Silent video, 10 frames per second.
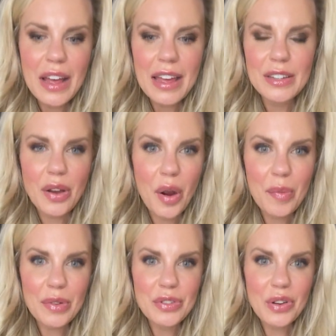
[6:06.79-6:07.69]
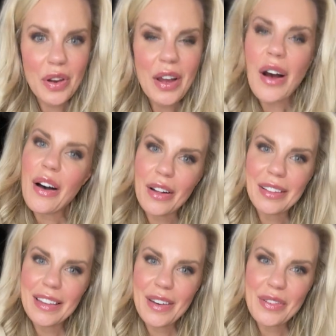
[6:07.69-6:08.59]
so I hope you enjoy
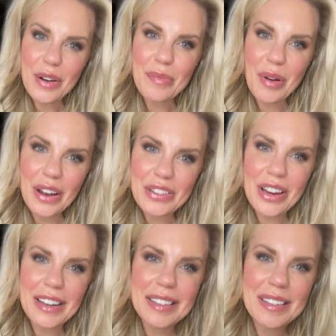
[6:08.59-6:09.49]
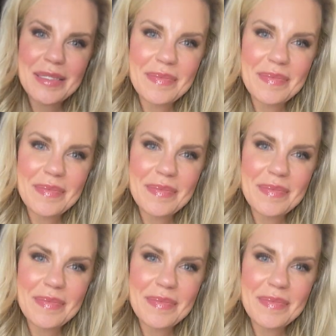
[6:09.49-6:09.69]
all of your projects.